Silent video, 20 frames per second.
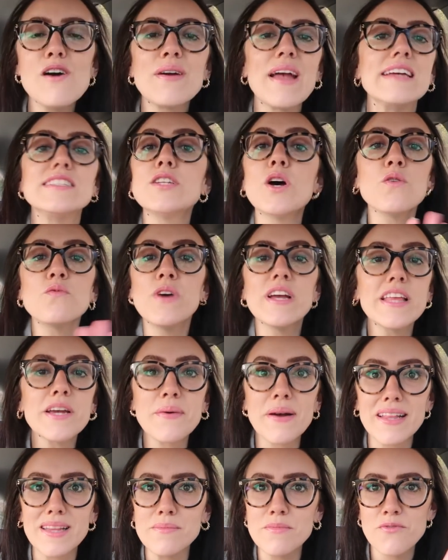Okay, so really
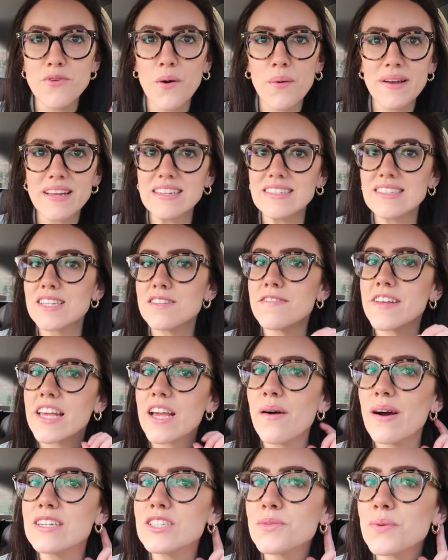quickly, before we get into the
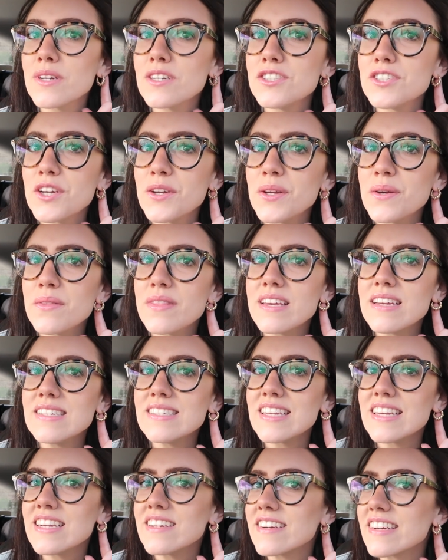video, I just want to show you
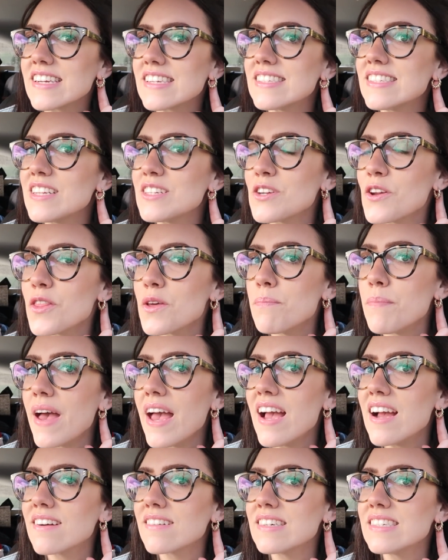these earrings. These are the
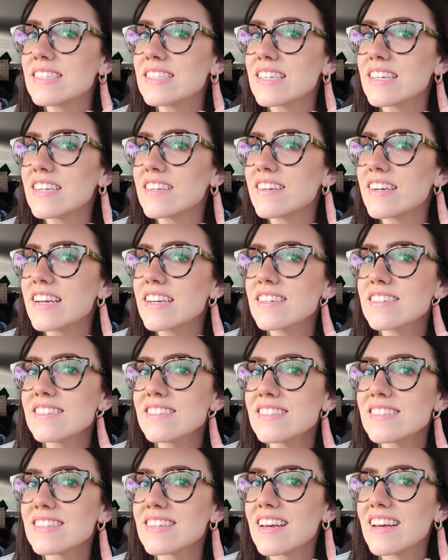Paris
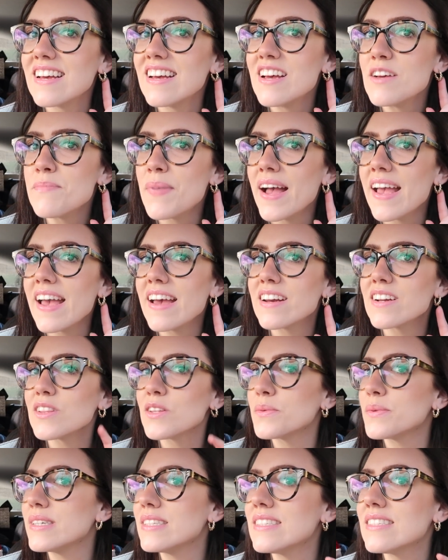earrings by Ana
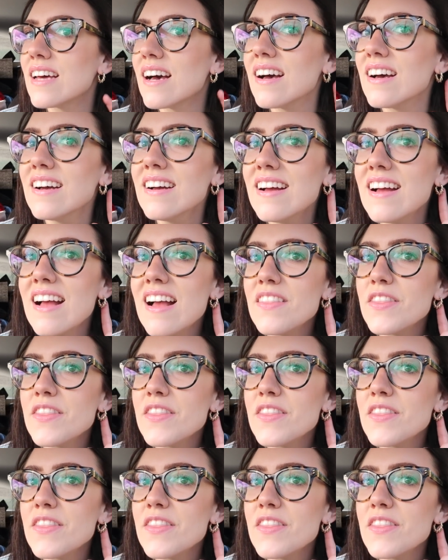Luisa.